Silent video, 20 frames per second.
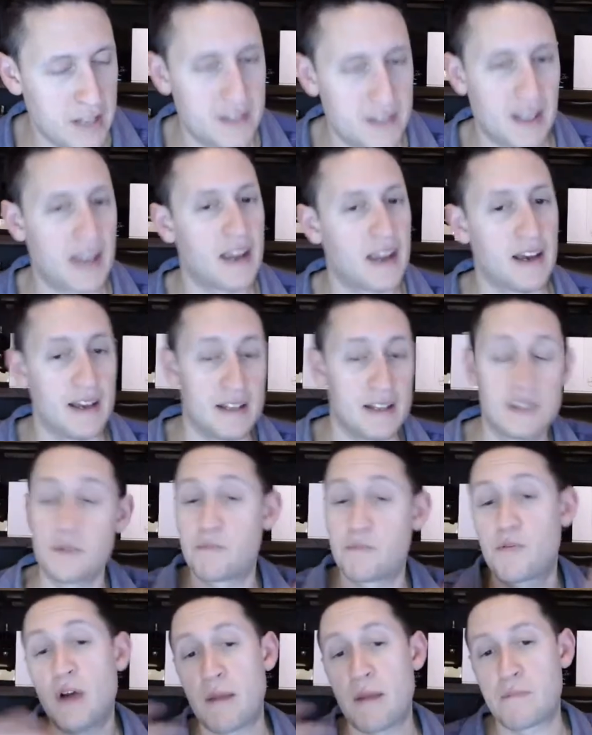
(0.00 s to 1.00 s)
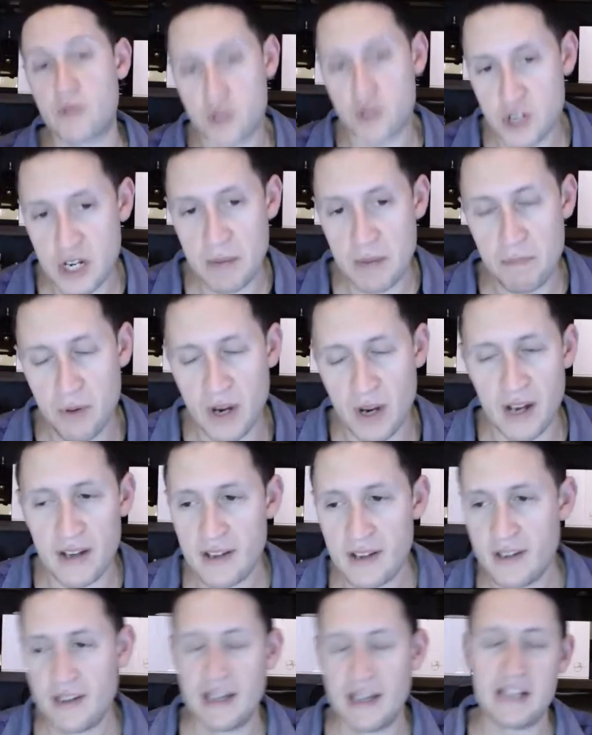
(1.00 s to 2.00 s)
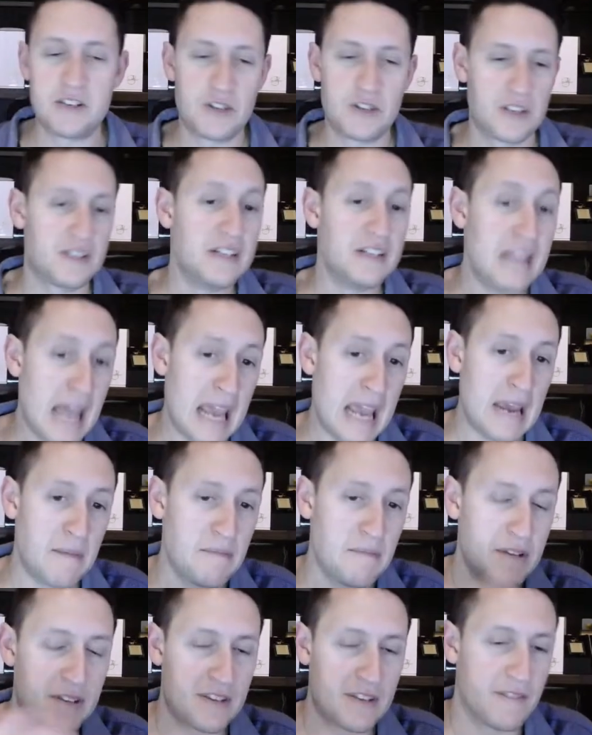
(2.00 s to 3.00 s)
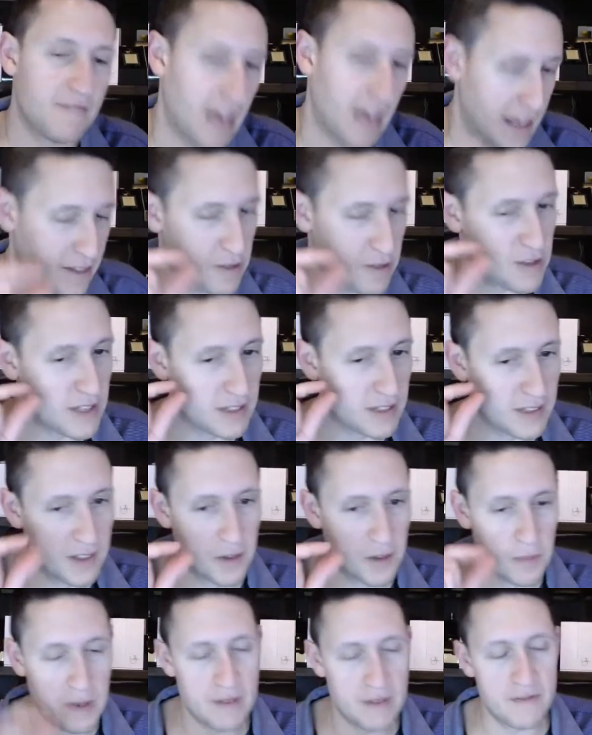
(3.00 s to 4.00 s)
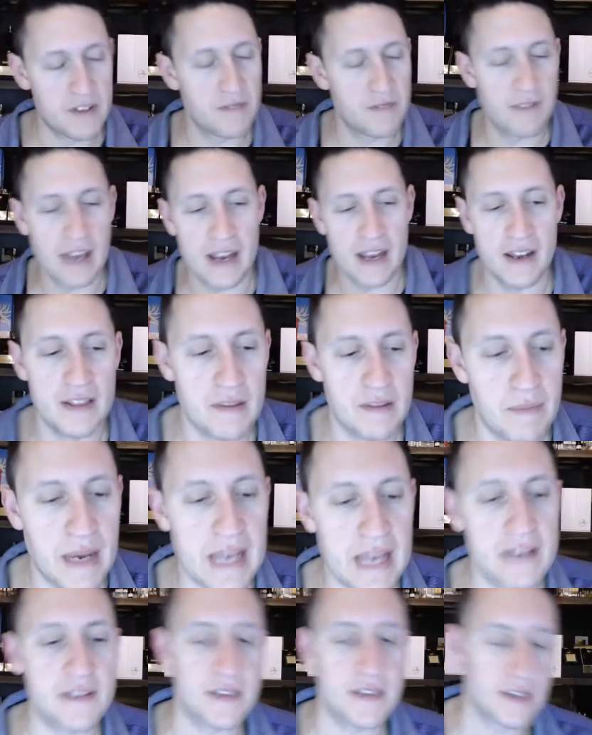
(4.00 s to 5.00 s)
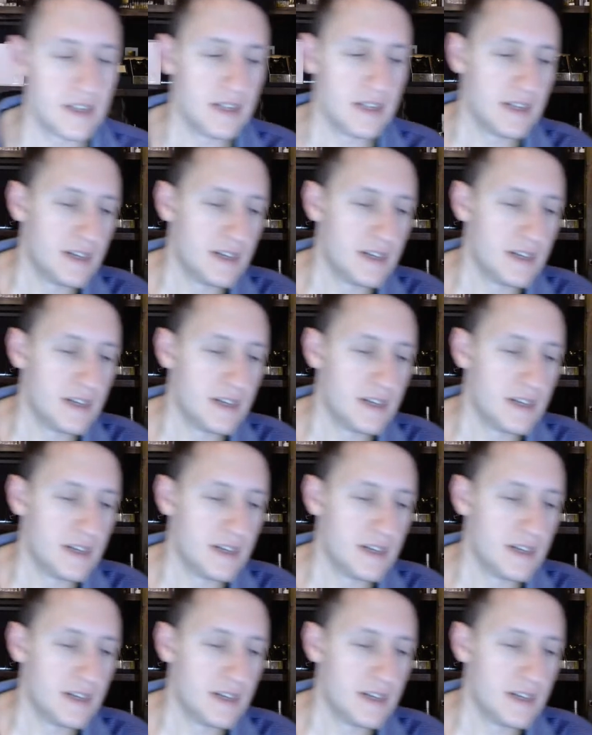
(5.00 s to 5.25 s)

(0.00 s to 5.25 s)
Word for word: It's like a, it's a proper Chypre. It's just named civet. There's a little bit of civet in the base.